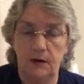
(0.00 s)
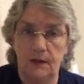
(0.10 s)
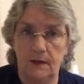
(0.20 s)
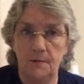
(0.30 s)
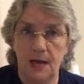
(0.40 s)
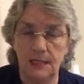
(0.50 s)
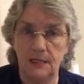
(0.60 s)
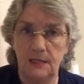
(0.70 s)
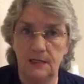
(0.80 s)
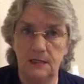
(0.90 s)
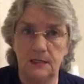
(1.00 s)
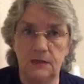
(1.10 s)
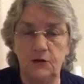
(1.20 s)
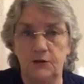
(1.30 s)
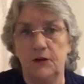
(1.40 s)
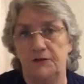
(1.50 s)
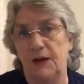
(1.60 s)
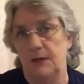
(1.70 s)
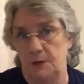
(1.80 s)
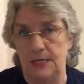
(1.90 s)
that matters that you've got to
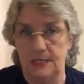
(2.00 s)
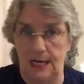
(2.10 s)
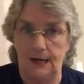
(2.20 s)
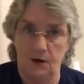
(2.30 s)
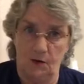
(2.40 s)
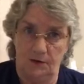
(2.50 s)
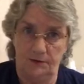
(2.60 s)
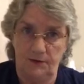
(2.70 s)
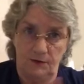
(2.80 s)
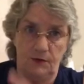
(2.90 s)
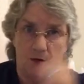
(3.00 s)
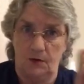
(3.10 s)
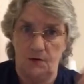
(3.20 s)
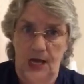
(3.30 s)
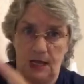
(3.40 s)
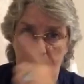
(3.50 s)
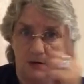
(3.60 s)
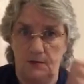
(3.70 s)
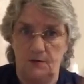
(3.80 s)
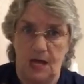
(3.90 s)
find a way to let go of. You go round
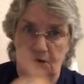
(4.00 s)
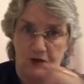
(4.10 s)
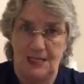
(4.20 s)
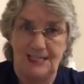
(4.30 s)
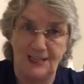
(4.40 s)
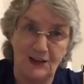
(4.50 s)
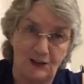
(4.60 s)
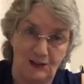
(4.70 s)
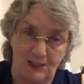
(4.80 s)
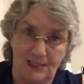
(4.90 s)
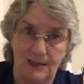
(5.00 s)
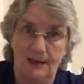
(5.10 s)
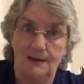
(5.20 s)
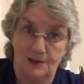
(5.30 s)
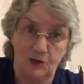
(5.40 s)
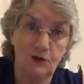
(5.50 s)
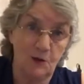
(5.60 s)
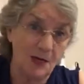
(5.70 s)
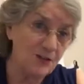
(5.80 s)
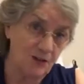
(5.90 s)
and round in circles. It's a good
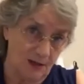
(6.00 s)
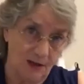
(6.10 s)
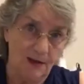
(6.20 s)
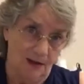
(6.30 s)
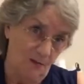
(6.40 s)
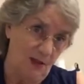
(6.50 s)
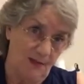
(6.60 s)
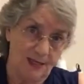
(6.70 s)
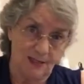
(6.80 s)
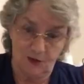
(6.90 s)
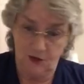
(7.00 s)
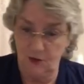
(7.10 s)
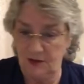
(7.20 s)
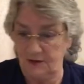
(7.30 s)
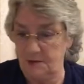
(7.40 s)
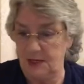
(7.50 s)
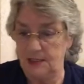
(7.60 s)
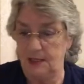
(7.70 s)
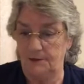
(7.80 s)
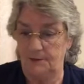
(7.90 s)
question, but that's the truth of the
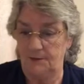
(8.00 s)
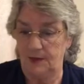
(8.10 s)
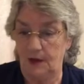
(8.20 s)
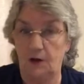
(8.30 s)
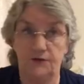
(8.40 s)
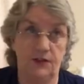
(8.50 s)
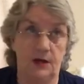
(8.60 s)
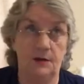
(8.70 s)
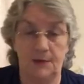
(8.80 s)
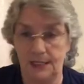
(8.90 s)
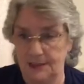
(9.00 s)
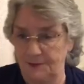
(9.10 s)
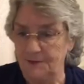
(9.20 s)
matter,